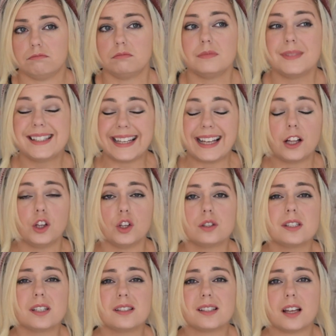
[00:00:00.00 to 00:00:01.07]

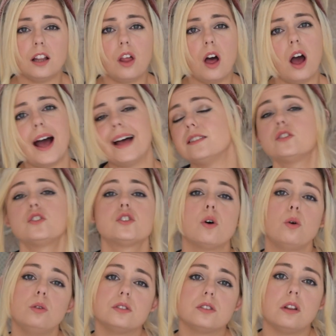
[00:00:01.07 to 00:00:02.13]
decluttered a lot and
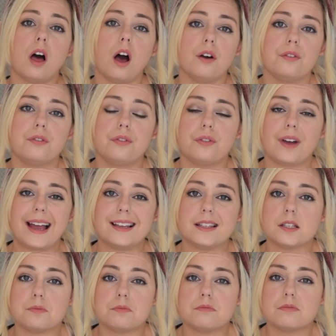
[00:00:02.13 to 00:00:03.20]
sold a lot of
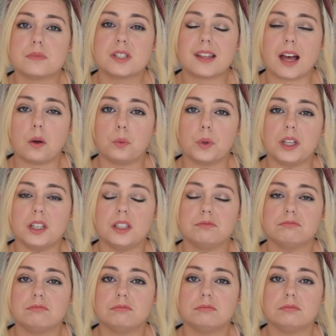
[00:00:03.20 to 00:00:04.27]
items that we
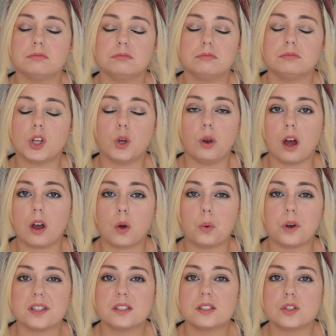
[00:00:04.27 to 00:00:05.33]
no longer
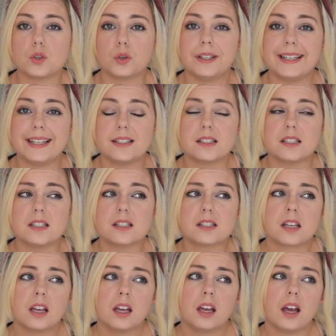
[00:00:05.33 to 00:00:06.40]
wanted or needed,
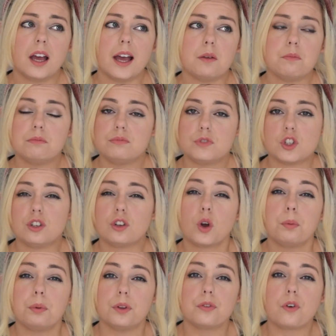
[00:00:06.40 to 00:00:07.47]
and done a
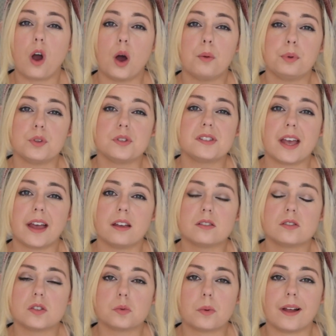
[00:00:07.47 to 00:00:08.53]
couple of car boot
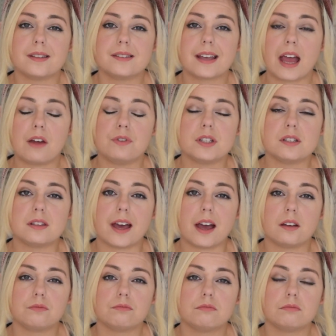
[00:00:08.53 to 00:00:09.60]
sales as well to get rid of that
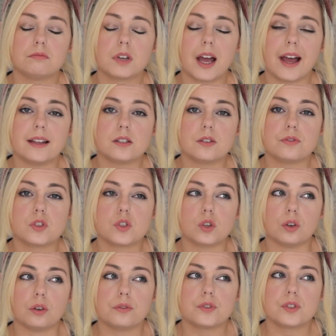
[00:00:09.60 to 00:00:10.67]
kind of
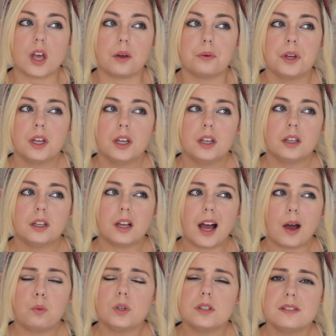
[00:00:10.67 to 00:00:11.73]
stuff. So
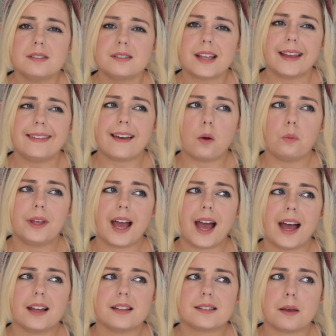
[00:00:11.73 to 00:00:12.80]
I wouldn't say that we
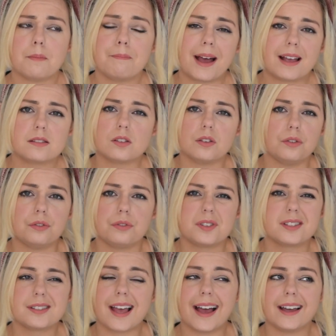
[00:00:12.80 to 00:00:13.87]
had a massive
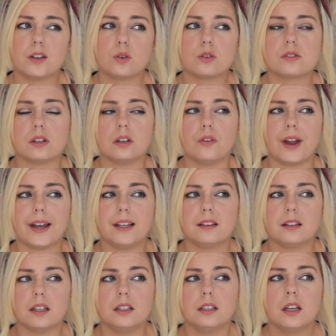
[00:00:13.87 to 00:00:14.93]
side hustle or
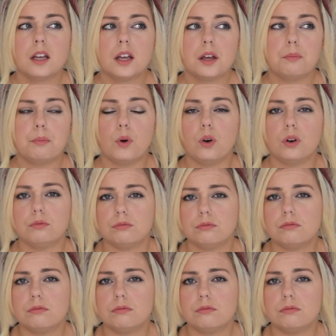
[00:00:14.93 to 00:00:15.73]
anything, but